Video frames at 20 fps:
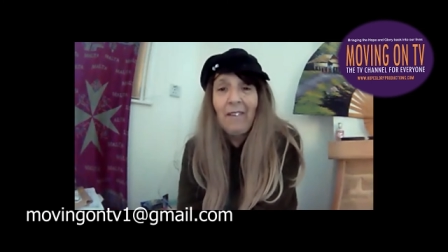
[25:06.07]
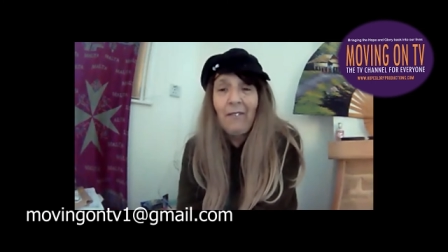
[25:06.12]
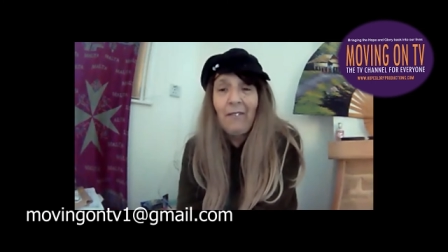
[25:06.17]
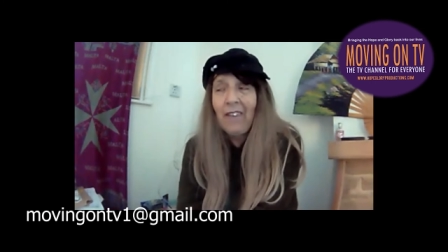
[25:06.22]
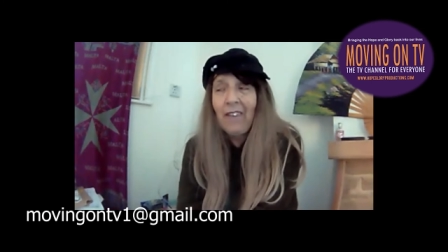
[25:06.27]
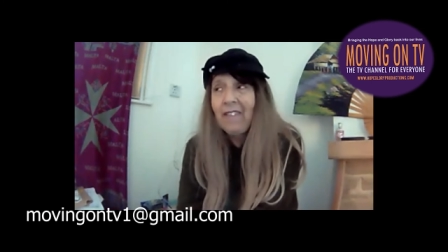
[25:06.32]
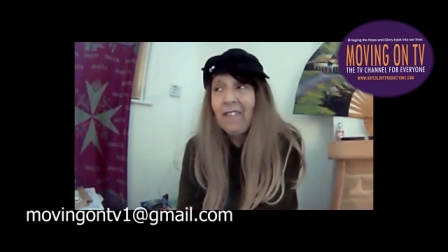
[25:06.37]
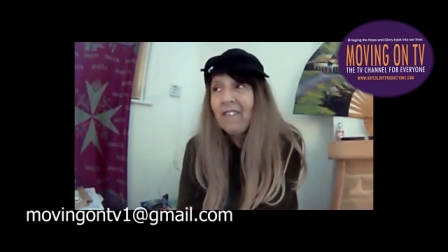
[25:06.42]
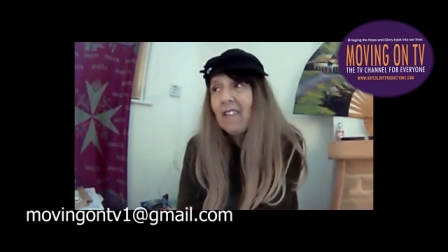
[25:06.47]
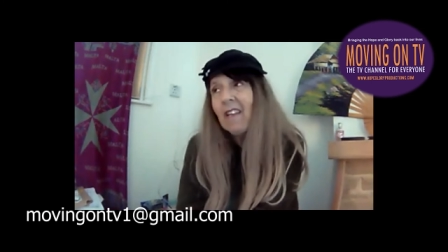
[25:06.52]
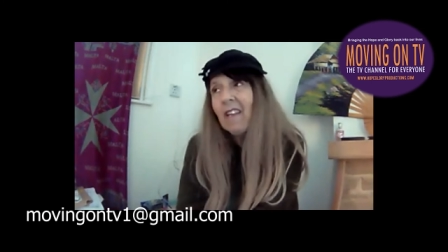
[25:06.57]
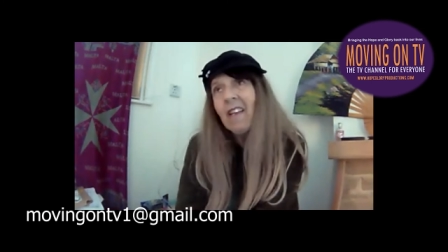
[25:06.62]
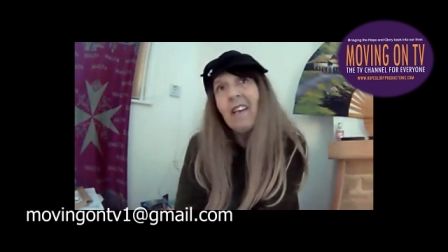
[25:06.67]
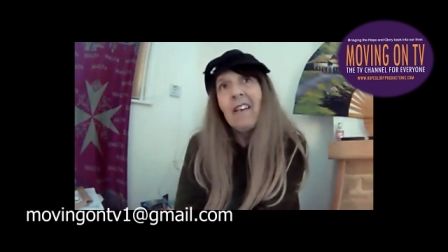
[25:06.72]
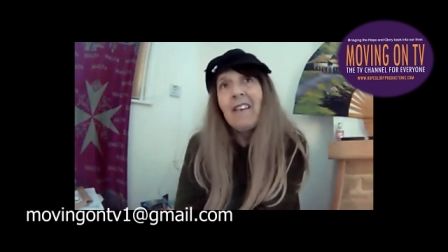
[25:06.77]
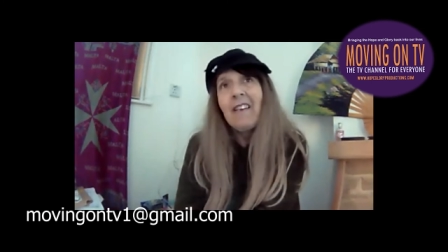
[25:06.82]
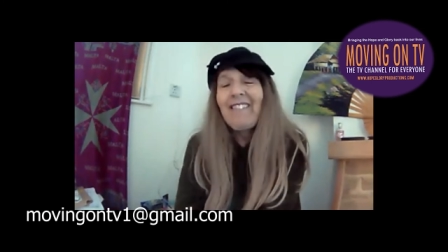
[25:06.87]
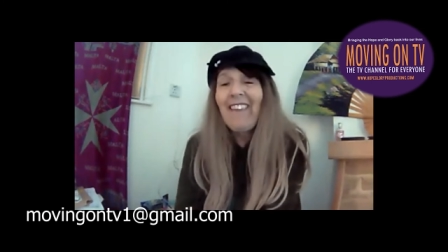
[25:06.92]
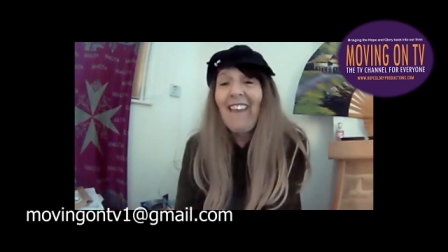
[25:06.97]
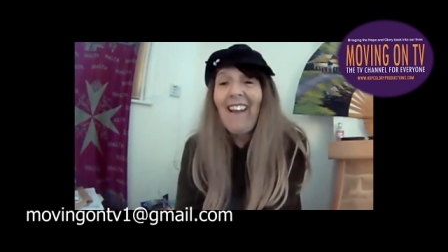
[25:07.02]
of us,
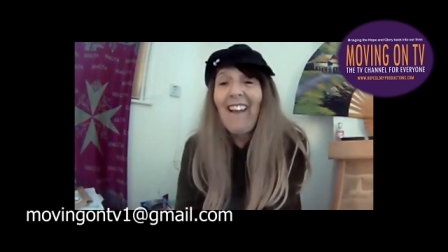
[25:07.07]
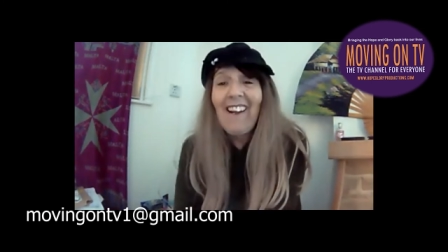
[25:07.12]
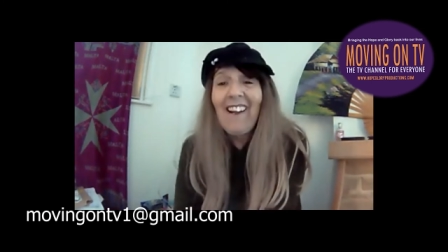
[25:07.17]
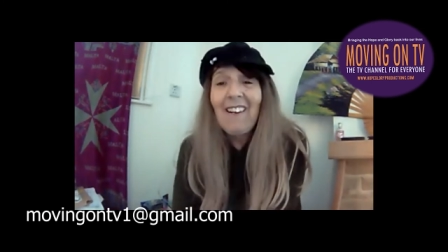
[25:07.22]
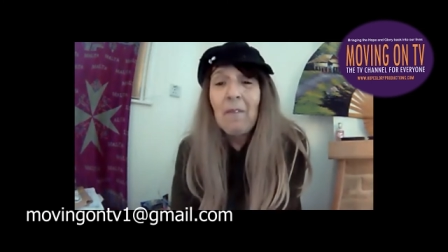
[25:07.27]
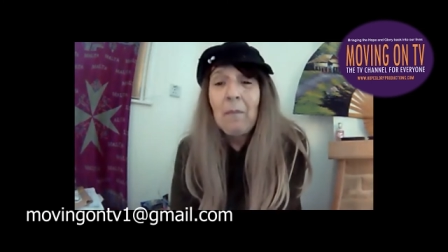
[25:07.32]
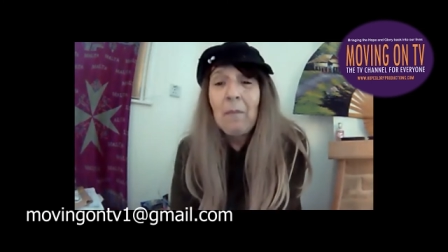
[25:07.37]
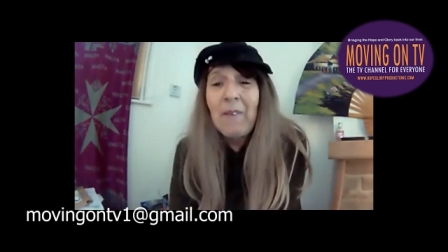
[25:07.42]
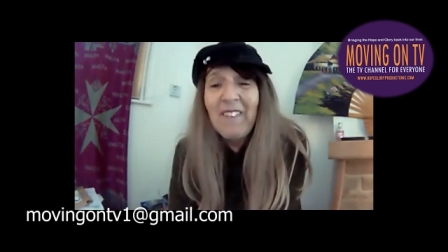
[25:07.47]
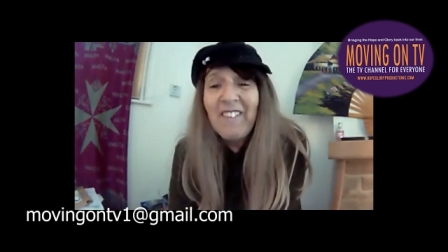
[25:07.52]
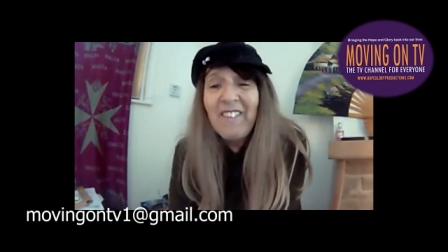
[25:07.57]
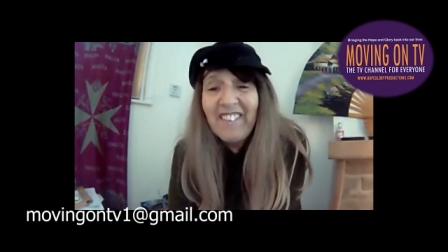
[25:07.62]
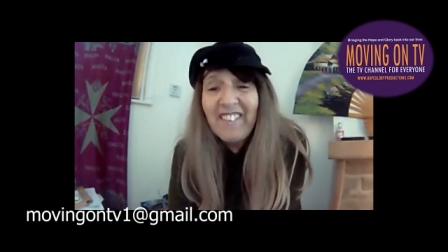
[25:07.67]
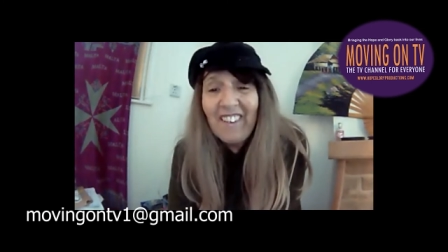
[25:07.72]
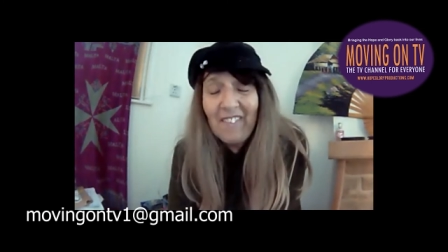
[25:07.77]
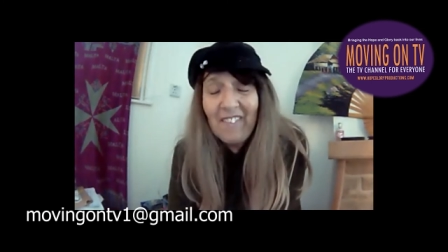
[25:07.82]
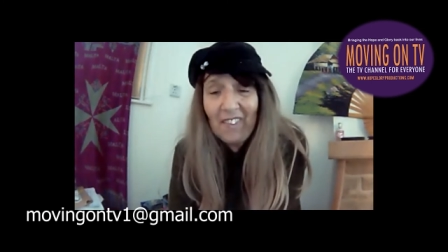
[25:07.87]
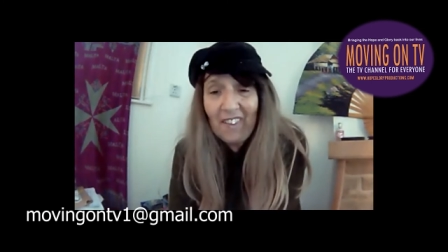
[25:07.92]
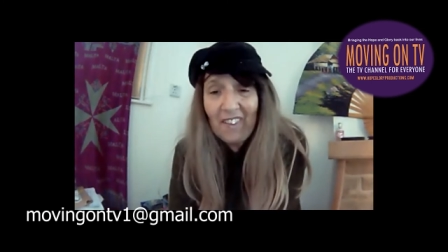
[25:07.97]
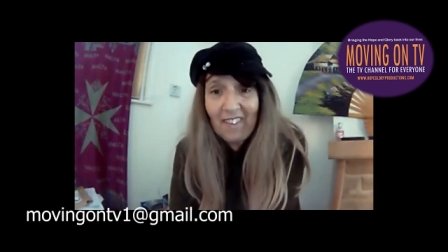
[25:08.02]
to help each
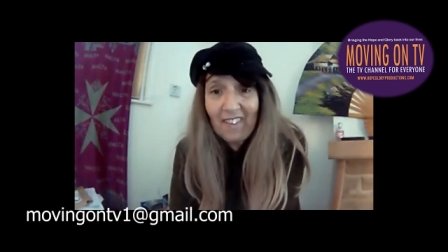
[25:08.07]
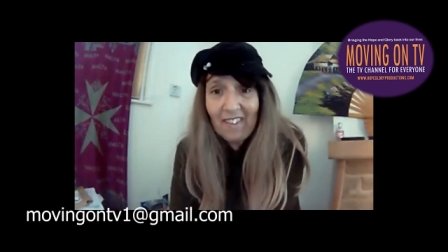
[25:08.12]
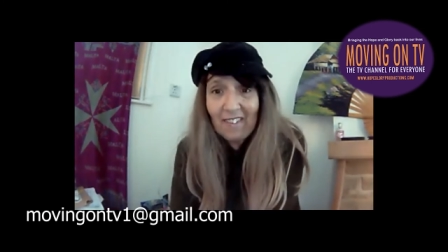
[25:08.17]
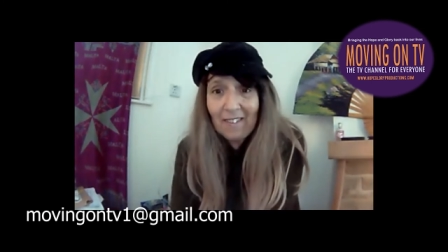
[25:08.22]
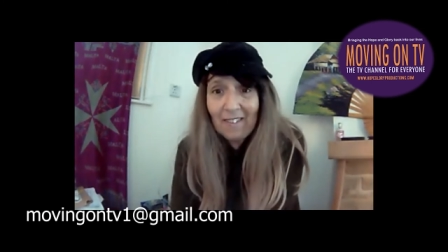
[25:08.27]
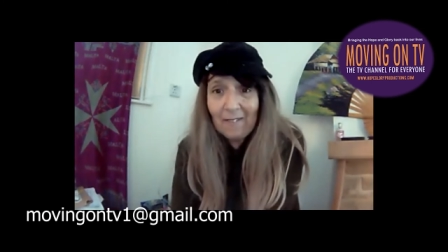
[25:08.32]
other.